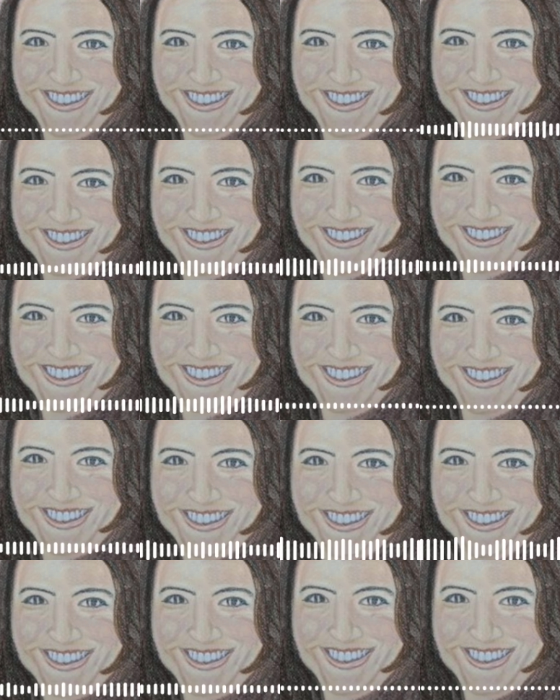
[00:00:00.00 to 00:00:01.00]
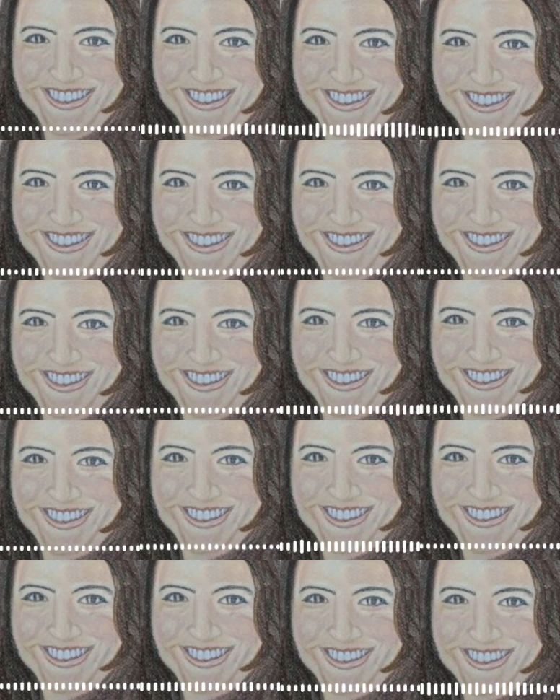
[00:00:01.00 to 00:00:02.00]
Ginger oil also
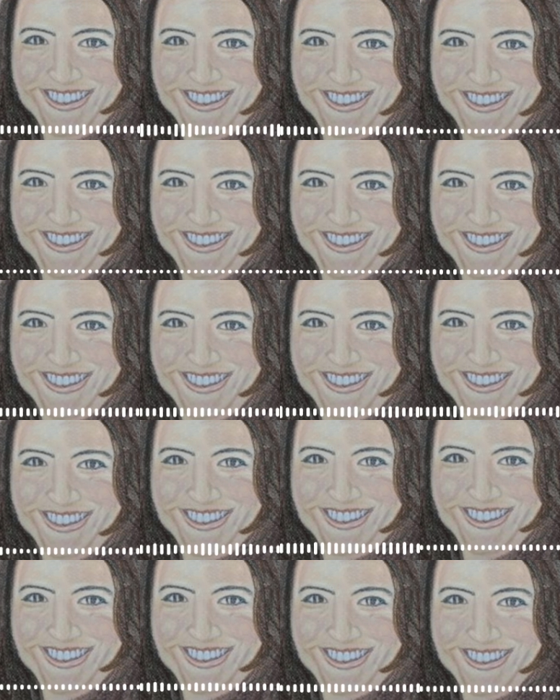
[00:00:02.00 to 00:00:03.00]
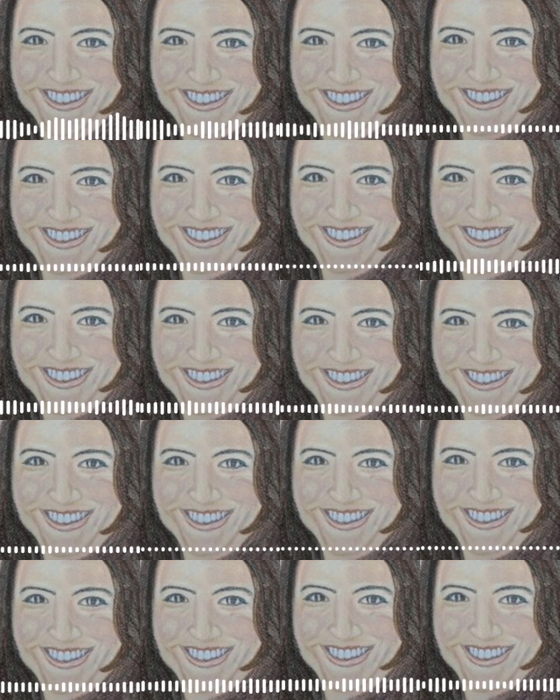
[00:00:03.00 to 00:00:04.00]
helps the same with self assurance and
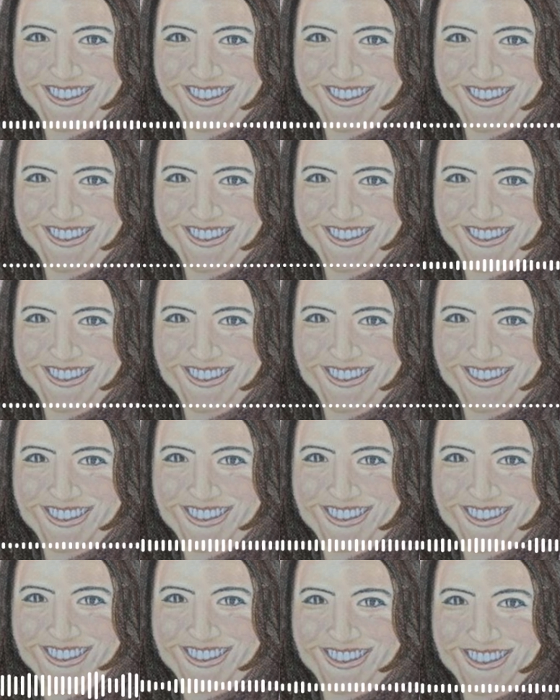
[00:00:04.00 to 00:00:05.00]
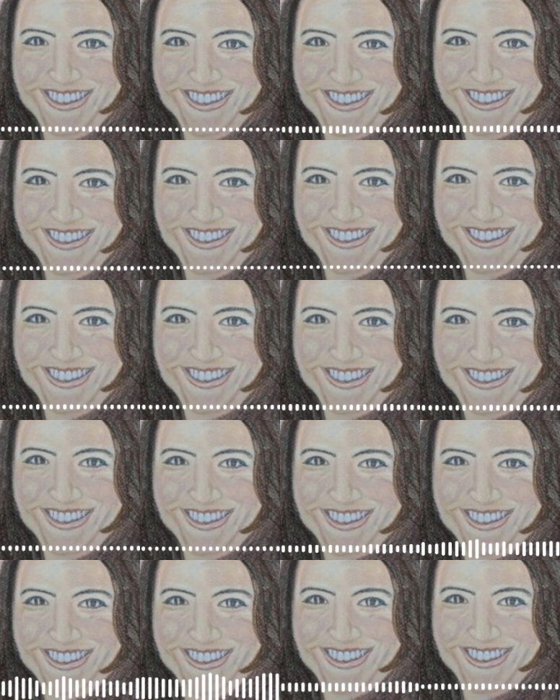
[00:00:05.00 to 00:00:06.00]
um, resilience.
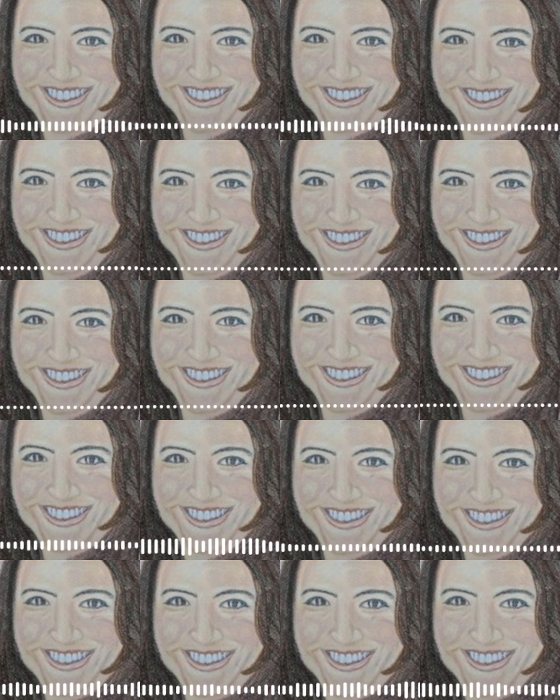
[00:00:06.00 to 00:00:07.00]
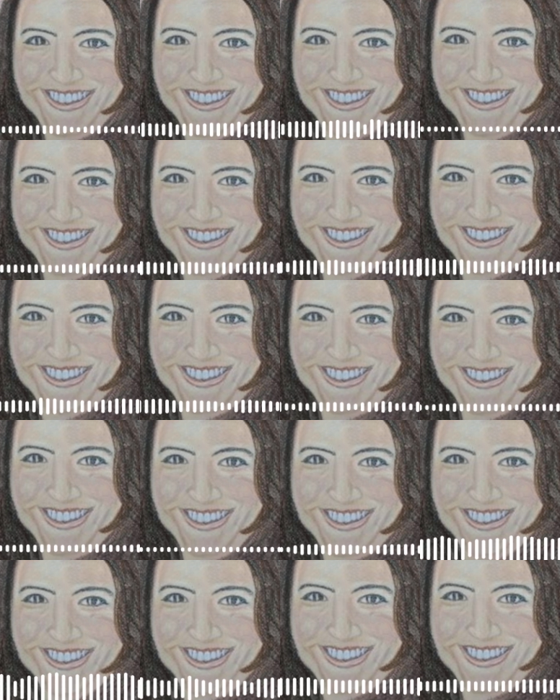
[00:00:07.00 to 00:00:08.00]
So I want to take take a moment and I want you to
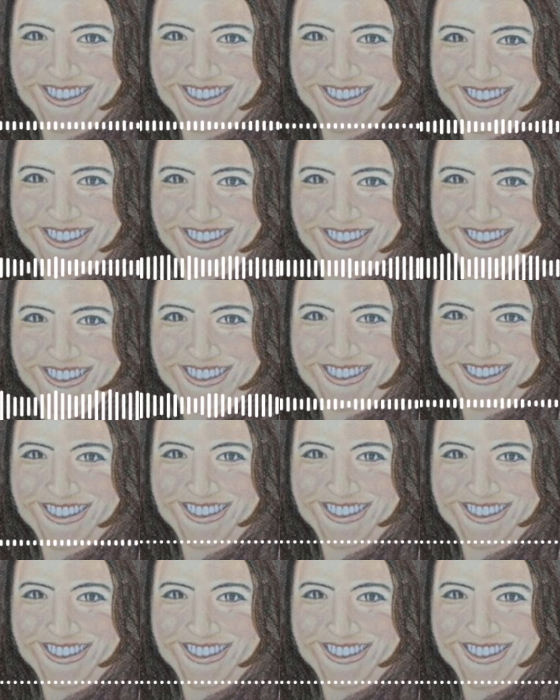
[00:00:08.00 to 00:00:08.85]
gaze upon